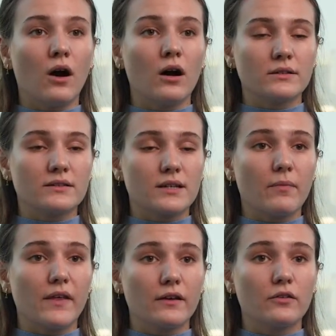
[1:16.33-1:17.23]
on
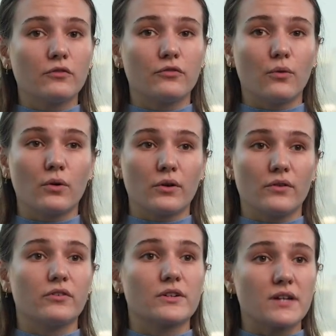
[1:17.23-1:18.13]
something for the
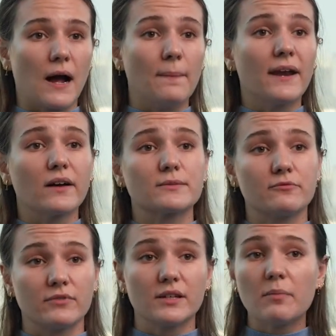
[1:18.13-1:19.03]
first time that I was
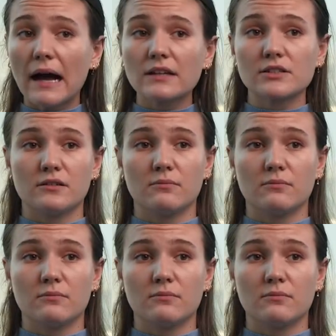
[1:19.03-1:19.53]
really passionate